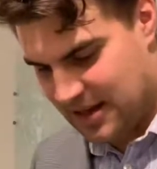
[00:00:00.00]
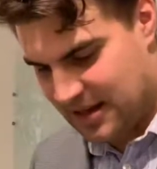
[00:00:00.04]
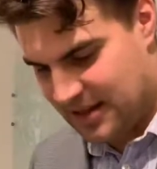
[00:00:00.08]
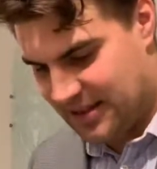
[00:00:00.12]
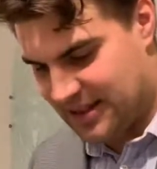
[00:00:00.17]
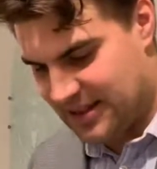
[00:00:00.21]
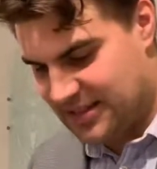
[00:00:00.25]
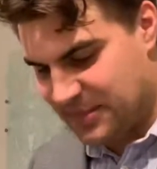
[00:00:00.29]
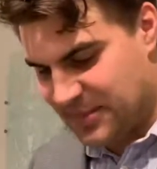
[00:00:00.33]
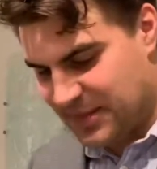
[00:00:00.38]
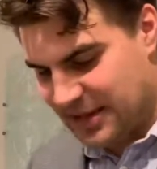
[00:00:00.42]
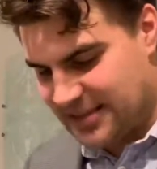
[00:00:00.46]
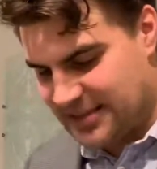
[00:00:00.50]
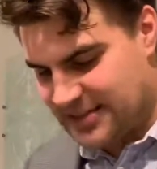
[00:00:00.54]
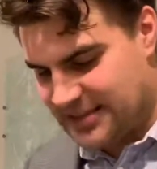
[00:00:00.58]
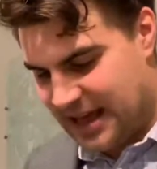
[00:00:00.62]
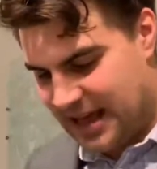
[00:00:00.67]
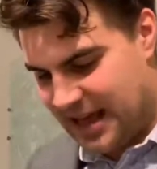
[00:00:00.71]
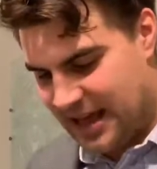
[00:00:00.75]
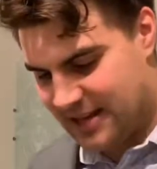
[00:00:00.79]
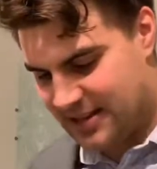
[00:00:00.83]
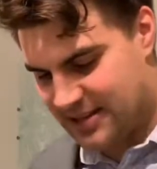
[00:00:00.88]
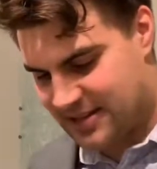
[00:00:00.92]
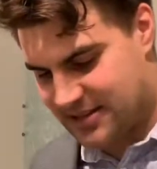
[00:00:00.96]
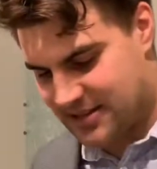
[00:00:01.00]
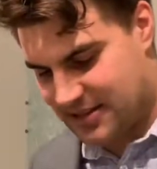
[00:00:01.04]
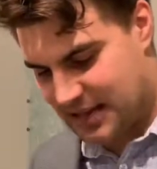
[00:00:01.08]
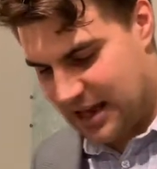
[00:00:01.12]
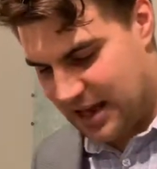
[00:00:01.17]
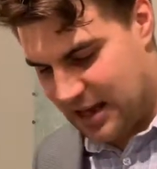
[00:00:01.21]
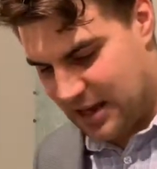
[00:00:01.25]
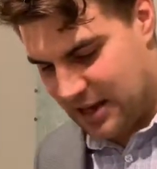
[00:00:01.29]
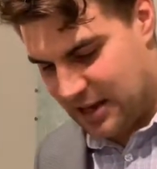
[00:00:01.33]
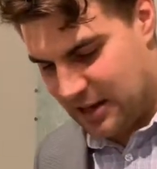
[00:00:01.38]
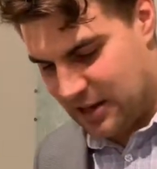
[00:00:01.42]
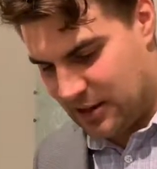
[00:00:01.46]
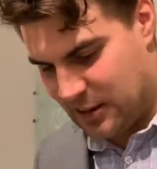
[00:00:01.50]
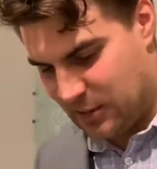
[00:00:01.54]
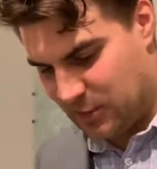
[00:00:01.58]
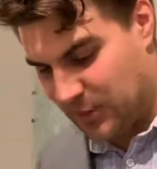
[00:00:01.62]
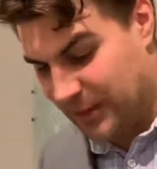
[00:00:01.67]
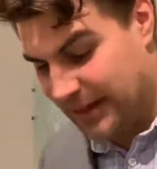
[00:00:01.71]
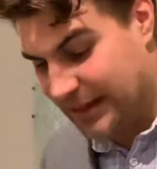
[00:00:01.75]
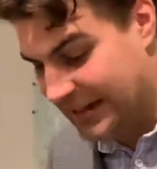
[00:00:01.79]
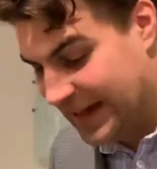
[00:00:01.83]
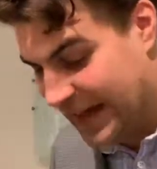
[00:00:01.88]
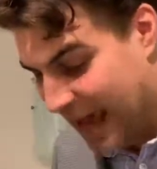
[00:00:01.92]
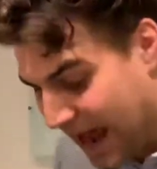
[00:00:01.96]
This means that we
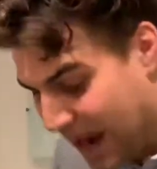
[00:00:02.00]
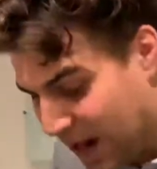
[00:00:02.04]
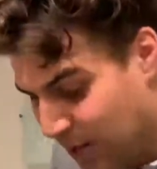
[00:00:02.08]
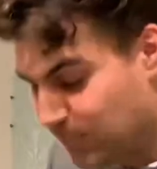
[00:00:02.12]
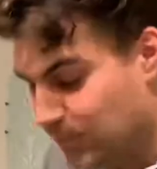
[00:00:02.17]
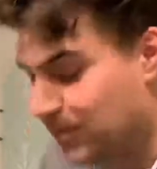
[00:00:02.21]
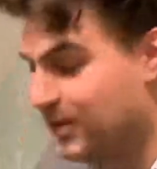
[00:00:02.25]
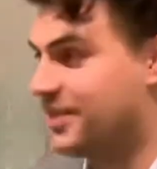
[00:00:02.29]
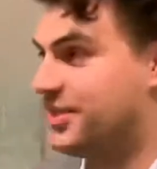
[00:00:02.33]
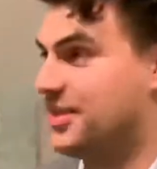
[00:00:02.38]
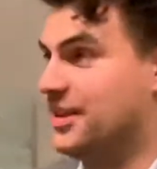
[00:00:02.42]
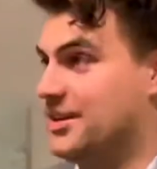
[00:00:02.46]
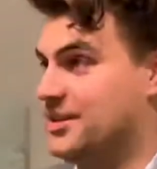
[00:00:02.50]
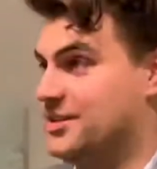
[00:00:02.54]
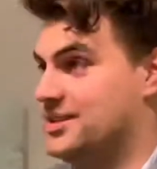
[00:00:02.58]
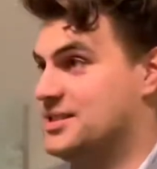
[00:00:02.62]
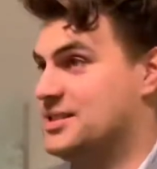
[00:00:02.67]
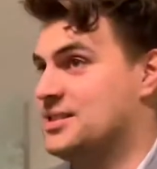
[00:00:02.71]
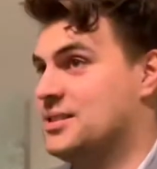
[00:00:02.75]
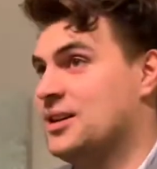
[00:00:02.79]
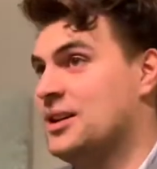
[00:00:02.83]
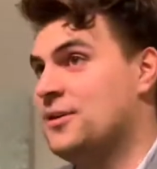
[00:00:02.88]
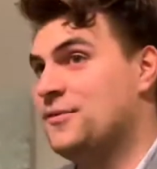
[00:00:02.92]
need help with this